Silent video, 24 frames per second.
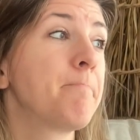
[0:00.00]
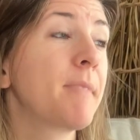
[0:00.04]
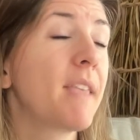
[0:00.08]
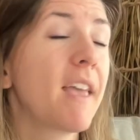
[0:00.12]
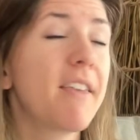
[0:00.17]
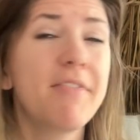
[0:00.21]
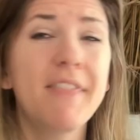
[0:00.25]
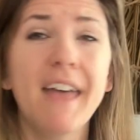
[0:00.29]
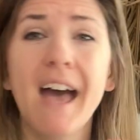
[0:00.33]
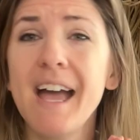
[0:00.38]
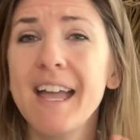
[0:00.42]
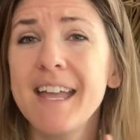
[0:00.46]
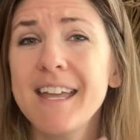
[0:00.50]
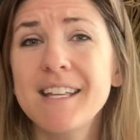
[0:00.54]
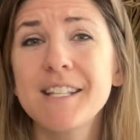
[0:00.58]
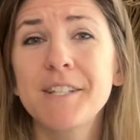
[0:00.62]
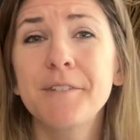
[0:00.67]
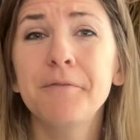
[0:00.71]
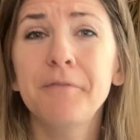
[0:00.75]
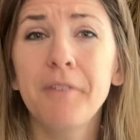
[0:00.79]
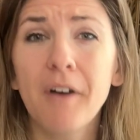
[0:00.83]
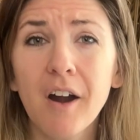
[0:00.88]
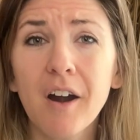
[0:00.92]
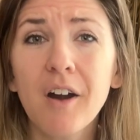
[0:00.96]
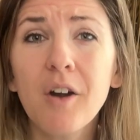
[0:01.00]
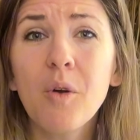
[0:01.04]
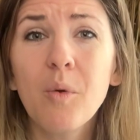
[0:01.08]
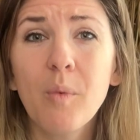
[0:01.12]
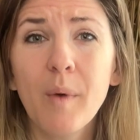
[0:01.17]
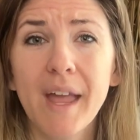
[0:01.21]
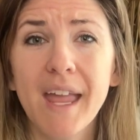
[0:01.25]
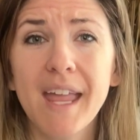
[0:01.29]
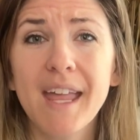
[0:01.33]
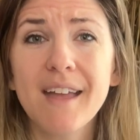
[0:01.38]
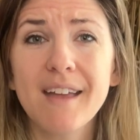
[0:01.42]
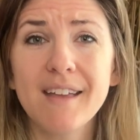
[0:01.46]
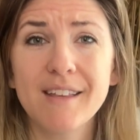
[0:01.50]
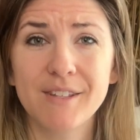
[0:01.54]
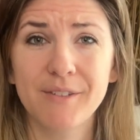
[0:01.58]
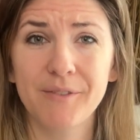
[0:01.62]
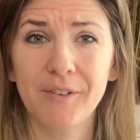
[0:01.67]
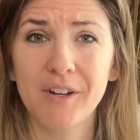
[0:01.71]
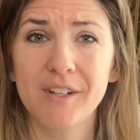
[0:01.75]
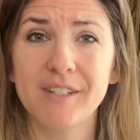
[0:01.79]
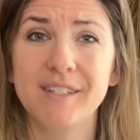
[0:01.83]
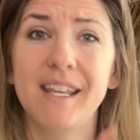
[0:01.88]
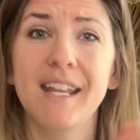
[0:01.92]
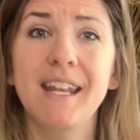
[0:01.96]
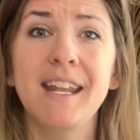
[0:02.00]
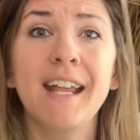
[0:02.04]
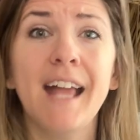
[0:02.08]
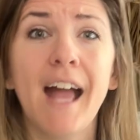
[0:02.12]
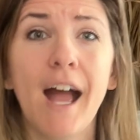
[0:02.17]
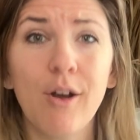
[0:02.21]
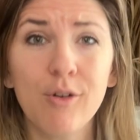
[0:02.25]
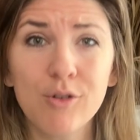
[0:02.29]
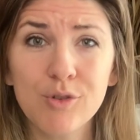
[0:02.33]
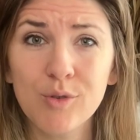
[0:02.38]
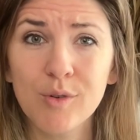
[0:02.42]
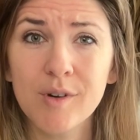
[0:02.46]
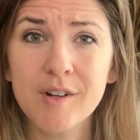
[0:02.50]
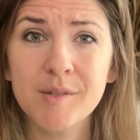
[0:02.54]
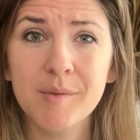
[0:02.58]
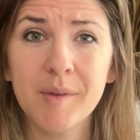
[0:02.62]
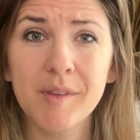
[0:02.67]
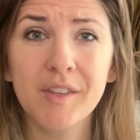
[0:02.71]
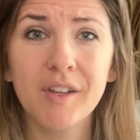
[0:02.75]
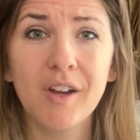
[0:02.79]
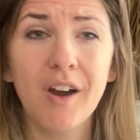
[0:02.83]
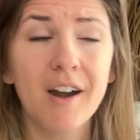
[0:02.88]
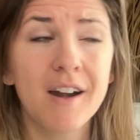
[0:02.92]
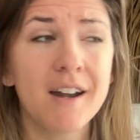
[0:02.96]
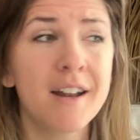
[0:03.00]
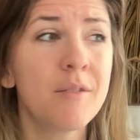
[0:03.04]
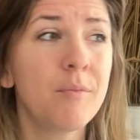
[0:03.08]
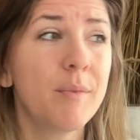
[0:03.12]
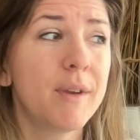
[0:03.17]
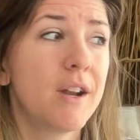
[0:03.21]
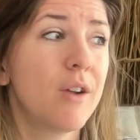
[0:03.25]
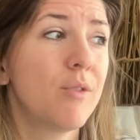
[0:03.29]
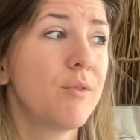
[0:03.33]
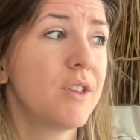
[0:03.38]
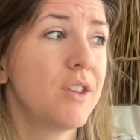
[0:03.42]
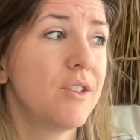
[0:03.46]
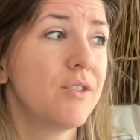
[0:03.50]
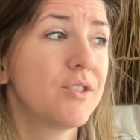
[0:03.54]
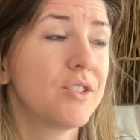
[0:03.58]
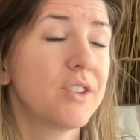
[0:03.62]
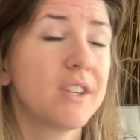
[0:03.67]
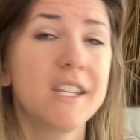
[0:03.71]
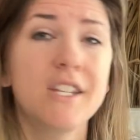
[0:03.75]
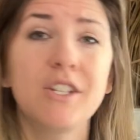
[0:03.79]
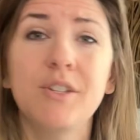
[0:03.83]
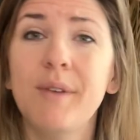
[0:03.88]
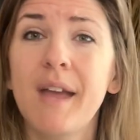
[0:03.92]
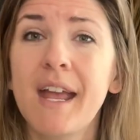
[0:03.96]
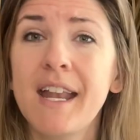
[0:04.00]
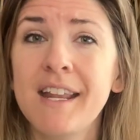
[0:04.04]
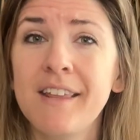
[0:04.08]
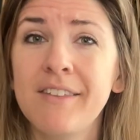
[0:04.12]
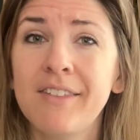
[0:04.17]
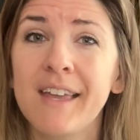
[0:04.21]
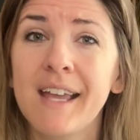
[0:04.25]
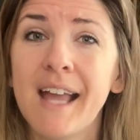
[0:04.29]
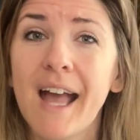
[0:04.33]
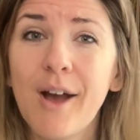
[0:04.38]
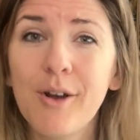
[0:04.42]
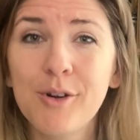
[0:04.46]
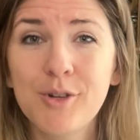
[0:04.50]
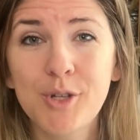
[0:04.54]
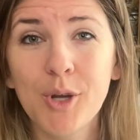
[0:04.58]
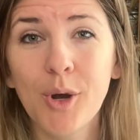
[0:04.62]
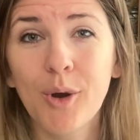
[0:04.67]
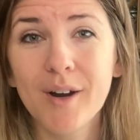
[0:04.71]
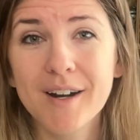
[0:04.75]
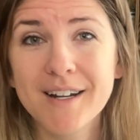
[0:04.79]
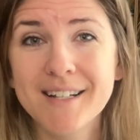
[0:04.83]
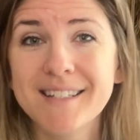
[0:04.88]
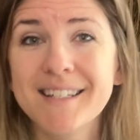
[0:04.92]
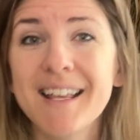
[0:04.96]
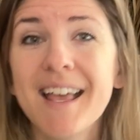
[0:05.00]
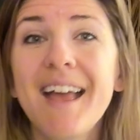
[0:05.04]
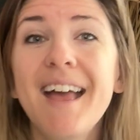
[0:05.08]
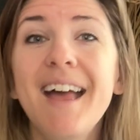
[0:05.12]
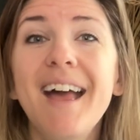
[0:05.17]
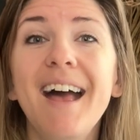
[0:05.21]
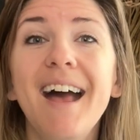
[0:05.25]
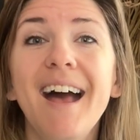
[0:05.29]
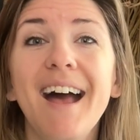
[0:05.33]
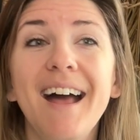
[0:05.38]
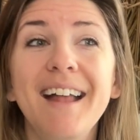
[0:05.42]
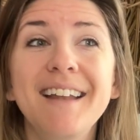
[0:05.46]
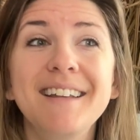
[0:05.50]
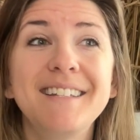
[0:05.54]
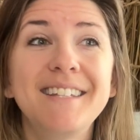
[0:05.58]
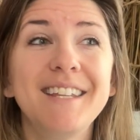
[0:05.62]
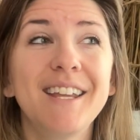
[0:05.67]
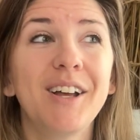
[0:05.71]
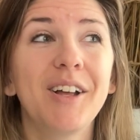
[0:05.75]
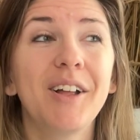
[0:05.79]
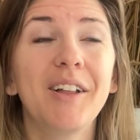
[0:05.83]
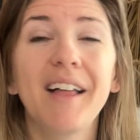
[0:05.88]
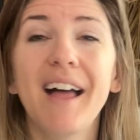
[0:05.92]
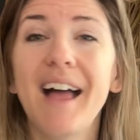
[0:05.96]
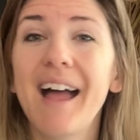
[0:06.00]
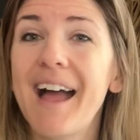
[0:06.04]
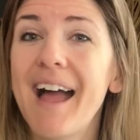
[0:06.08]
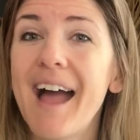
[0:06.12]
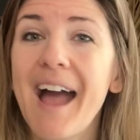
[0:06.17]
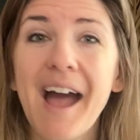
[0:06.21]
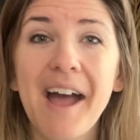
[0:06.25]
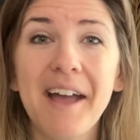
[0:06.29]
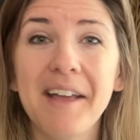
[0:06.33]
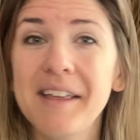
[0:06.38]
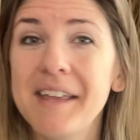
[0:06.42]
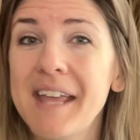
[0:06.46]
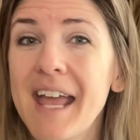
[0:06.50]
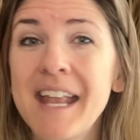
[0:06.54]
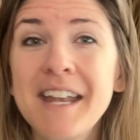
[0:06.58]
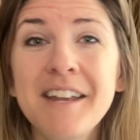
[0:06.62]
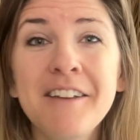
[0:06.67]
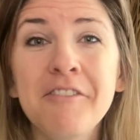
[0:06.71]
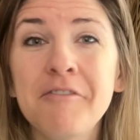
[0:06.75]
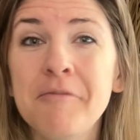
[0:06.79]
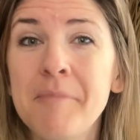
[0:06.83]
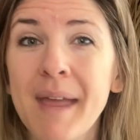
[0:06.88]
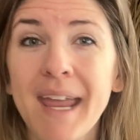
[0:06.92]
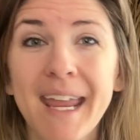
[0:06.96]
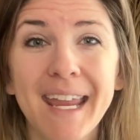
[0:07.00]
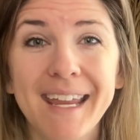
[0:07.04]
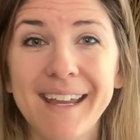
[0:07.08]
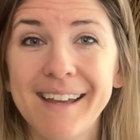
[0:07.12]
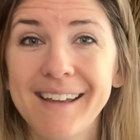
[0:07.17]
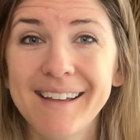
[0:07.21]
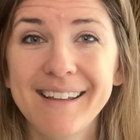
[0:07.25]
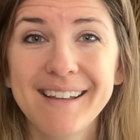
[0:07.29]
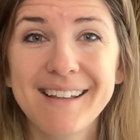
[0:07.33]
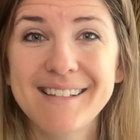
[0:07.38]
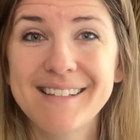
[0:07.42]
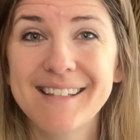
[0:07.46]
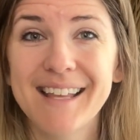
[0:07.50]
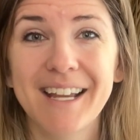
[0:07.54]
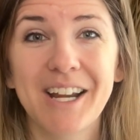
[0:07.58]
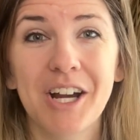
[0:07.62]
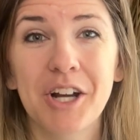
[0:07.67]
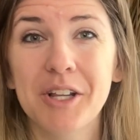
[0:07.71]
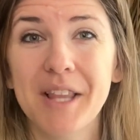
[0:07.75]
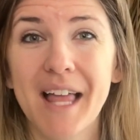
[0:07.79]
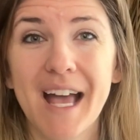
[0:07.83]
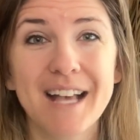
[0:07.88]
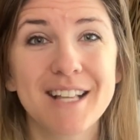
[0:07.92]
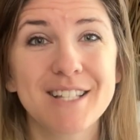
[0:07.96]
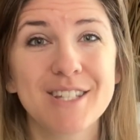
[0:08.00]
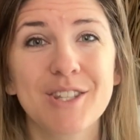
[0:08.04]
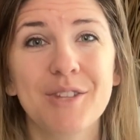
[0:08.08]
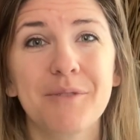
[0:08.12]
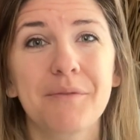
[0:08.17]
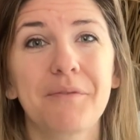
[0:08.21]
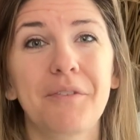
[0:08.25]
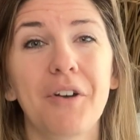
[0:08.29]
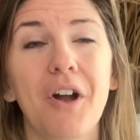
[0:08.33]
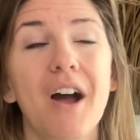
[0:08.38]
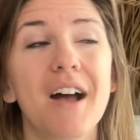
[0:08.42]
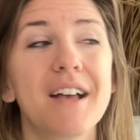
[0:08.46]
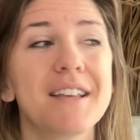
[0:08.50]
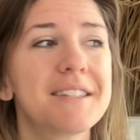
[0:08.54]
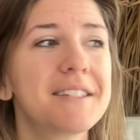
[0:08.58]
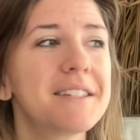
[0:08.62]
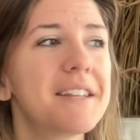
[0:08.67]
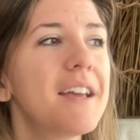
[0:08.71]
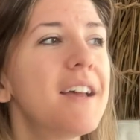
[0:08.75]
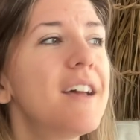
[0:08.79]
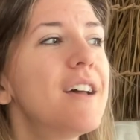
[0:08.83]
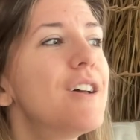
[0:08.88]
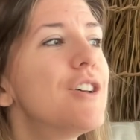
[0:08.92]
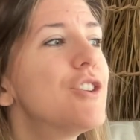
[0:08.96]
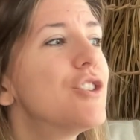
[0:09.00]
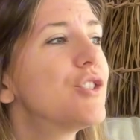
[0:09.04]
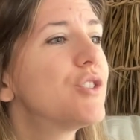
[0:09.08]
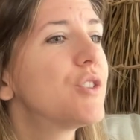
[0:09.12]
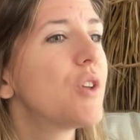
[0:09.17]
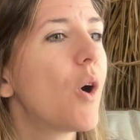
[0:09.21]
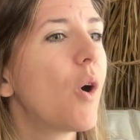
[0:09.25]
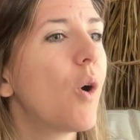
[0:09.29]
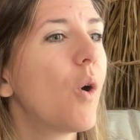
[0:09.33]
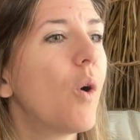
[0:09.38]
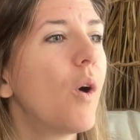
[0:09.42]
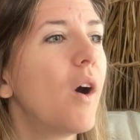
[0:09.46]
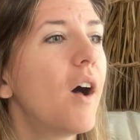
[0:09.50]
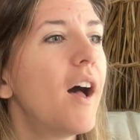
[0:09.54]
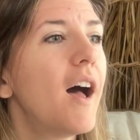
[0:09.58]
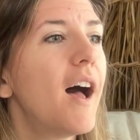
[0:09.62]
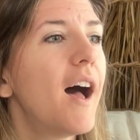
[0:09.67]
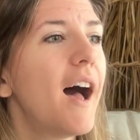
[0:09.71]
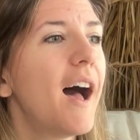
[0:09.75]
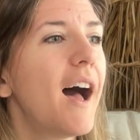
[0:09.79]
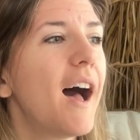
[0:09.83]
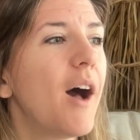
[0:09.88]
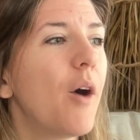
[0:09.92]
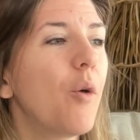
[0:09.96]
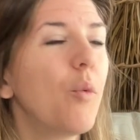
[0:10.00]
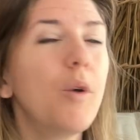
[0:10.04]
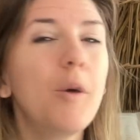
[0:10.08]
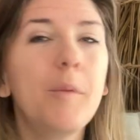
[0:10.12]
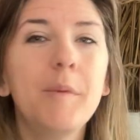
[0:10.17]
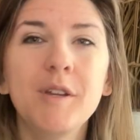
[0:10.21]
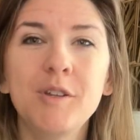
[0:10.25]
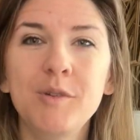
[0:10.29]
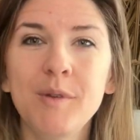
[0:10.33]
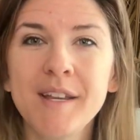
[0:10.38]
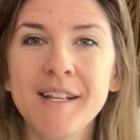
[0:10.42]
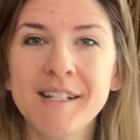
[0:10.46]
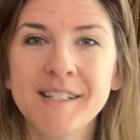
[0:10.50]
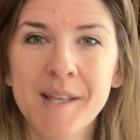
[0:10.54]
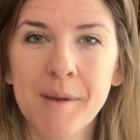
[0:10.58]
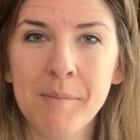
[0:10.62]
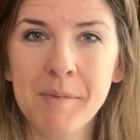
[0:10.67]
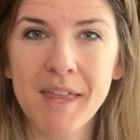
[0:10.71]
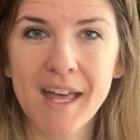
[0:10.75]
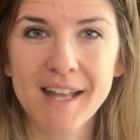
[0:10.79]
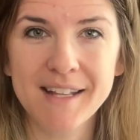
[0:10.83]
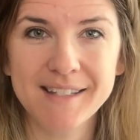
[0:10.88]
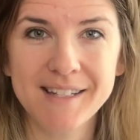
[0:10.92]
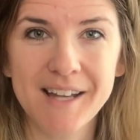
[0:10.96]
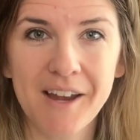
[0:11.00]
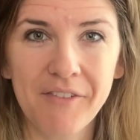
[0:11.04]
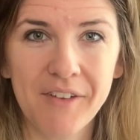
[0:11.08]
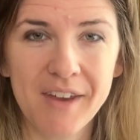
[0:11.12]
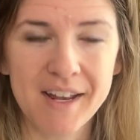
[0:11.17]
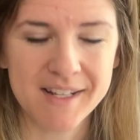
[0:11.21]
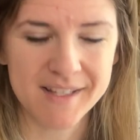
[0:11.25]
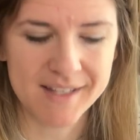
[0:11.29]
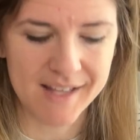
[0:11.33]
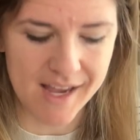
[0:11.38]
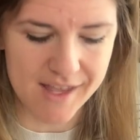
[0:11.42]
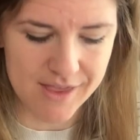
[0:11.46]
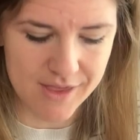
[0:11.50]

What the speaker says: That is far away as far as getting outdoors with garden. We don't usually do anything outdoors until end of May is like our last frost. So we'll be doing some of that stuff inside